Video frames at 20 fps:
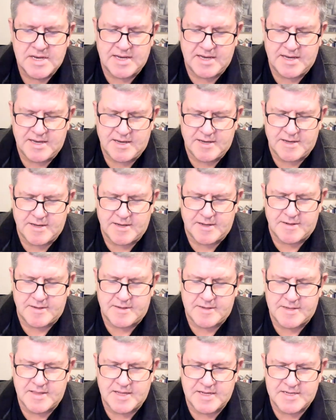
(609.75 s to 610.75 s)

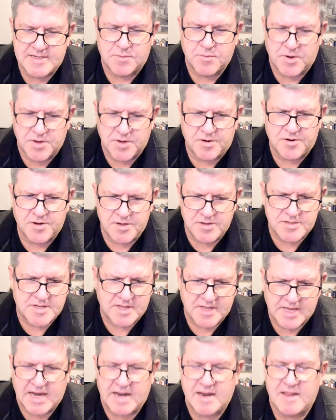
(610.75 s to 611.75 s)
And they said, well, you're used
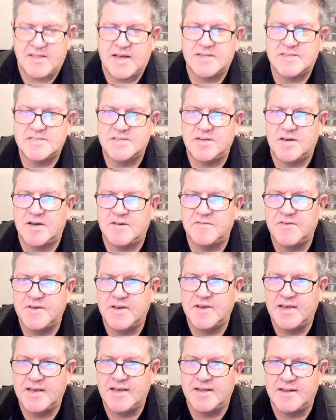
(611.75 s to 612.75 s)
to the kind of that stuff.
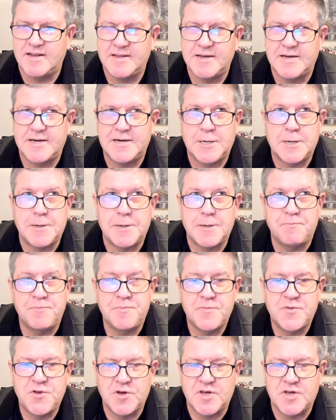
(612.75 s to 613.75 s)
And um,
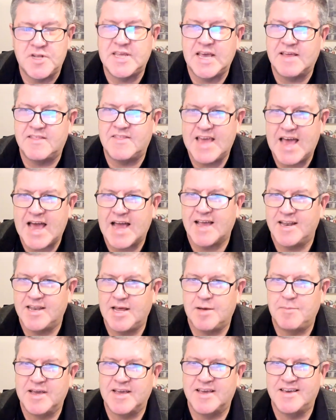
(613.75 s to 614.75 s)
you could take the
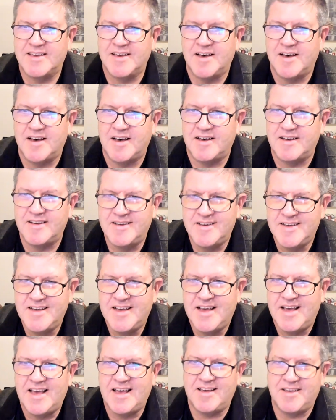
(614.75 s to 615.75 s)
academic, uh,
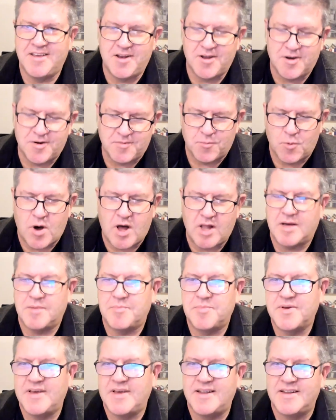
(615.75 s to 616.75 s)
you know,
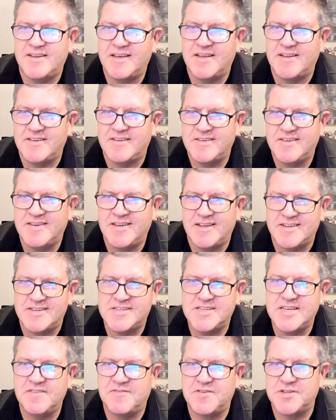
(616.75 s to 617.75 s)
wallop and, and, and
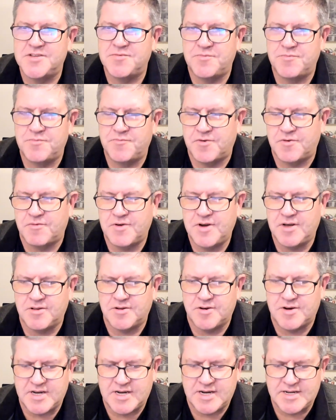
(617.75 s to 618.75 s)
see if it's for real
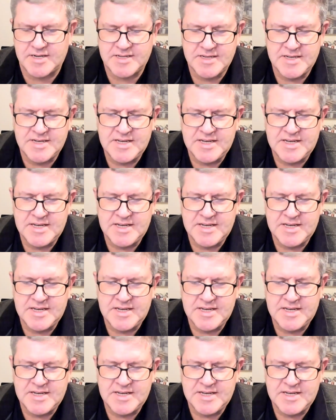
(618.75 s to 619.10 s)
or not.